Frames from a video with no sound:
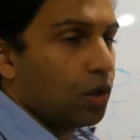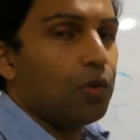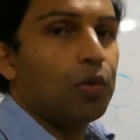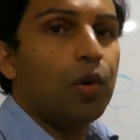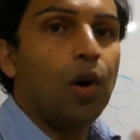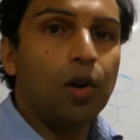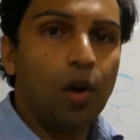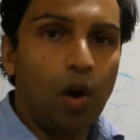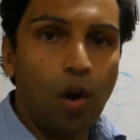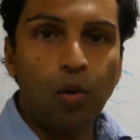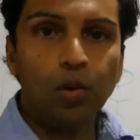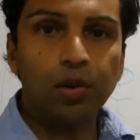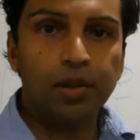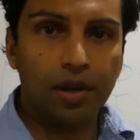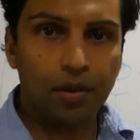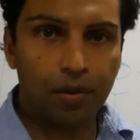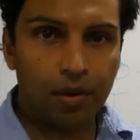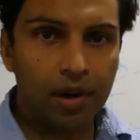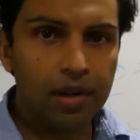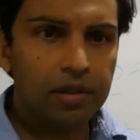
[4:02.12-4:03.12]
you've gotten older,
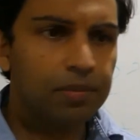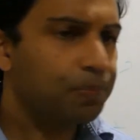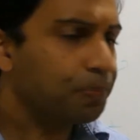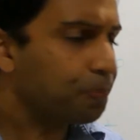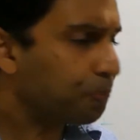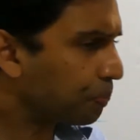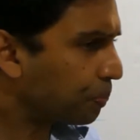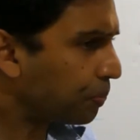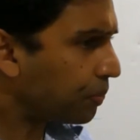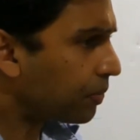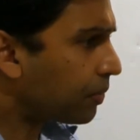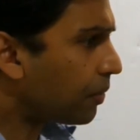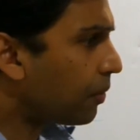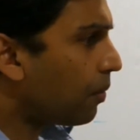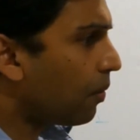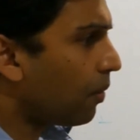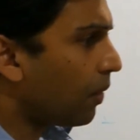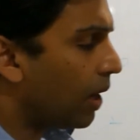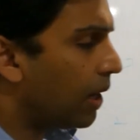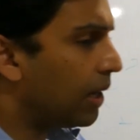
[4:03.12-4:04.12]
right?
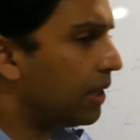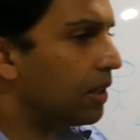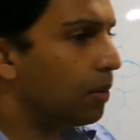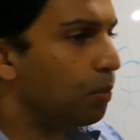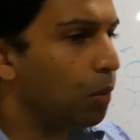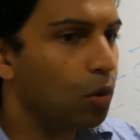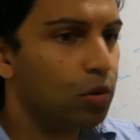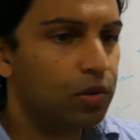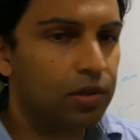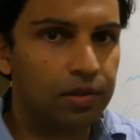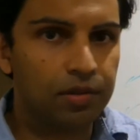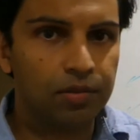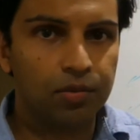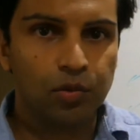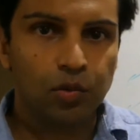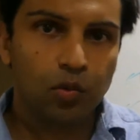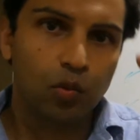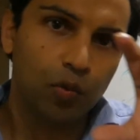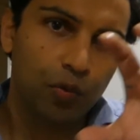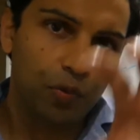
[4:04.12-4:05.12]
In the most
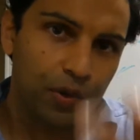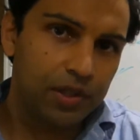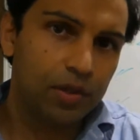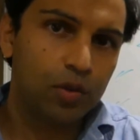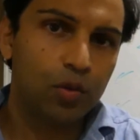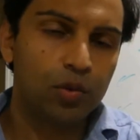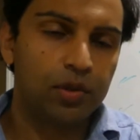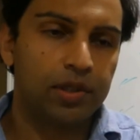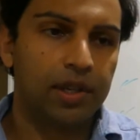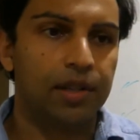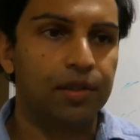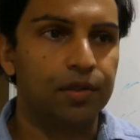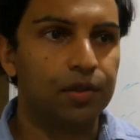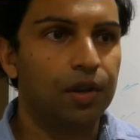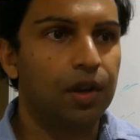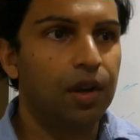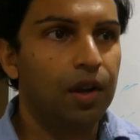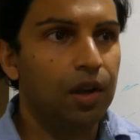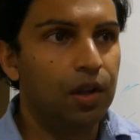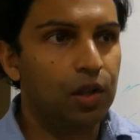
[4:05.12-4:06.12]
physical sense,
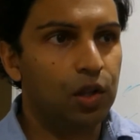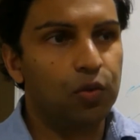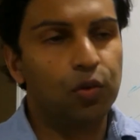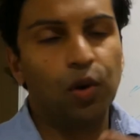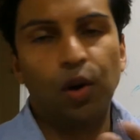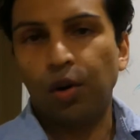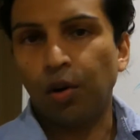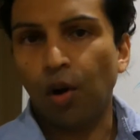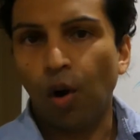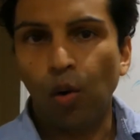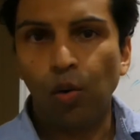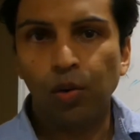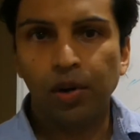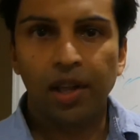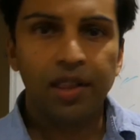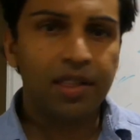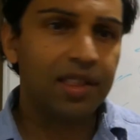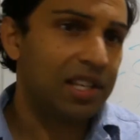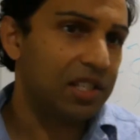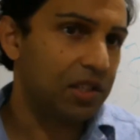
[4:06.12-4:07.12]
you've gotten older,
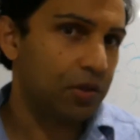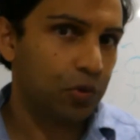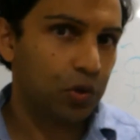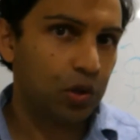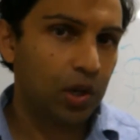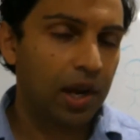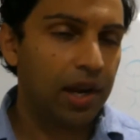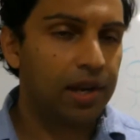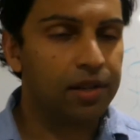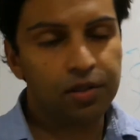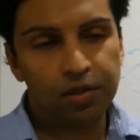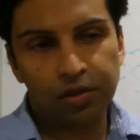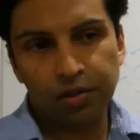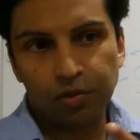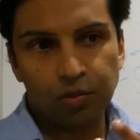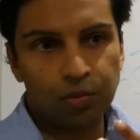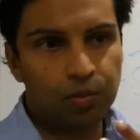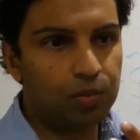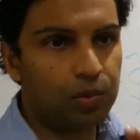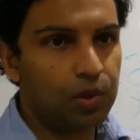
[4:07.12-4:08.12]
things have changed,
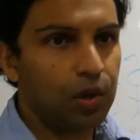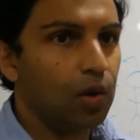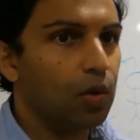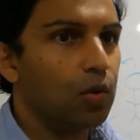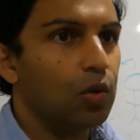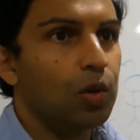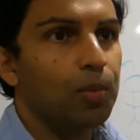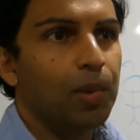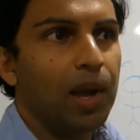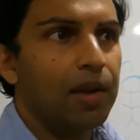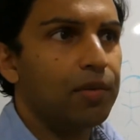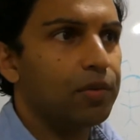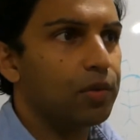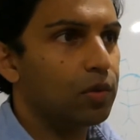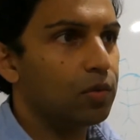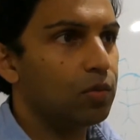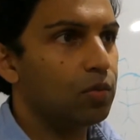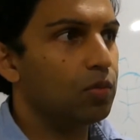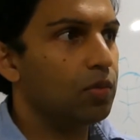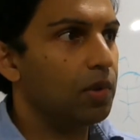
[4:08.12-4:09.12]
you know, you may have
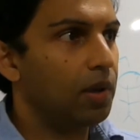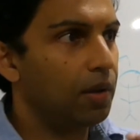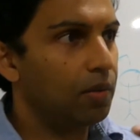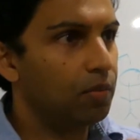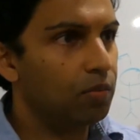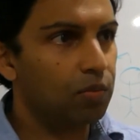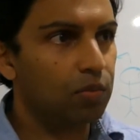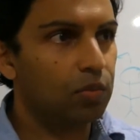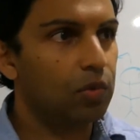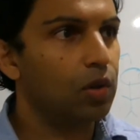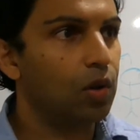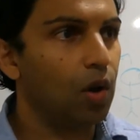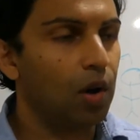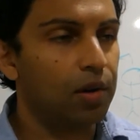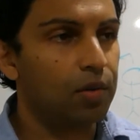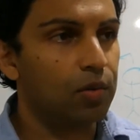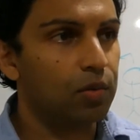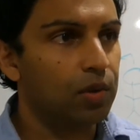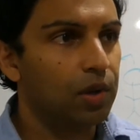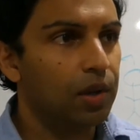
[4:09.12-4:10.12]

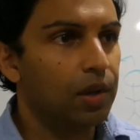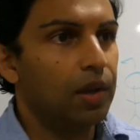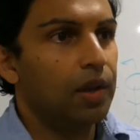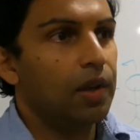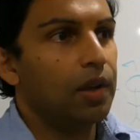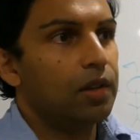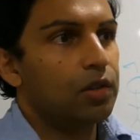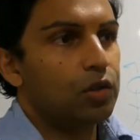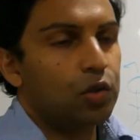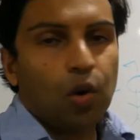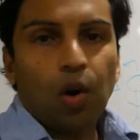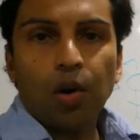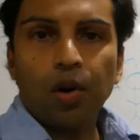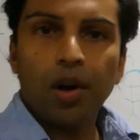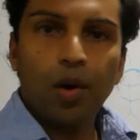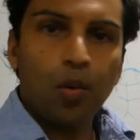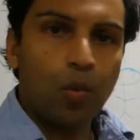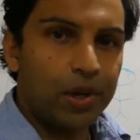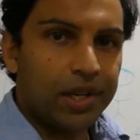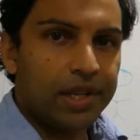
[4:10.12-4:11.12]
gotten
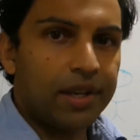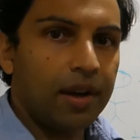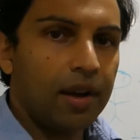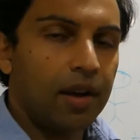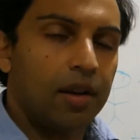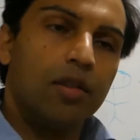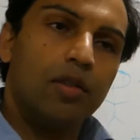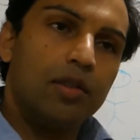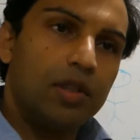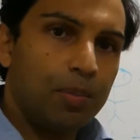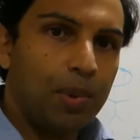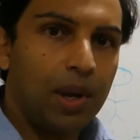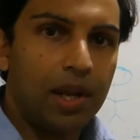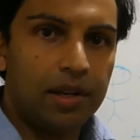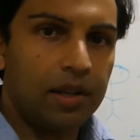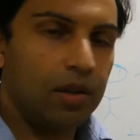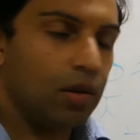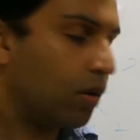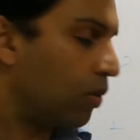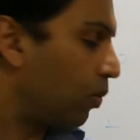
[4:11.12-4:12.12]
stronger, weaker,
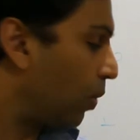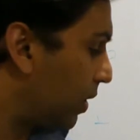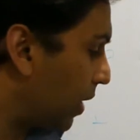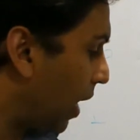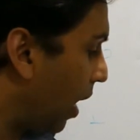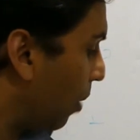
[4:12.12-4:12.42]
depending on what's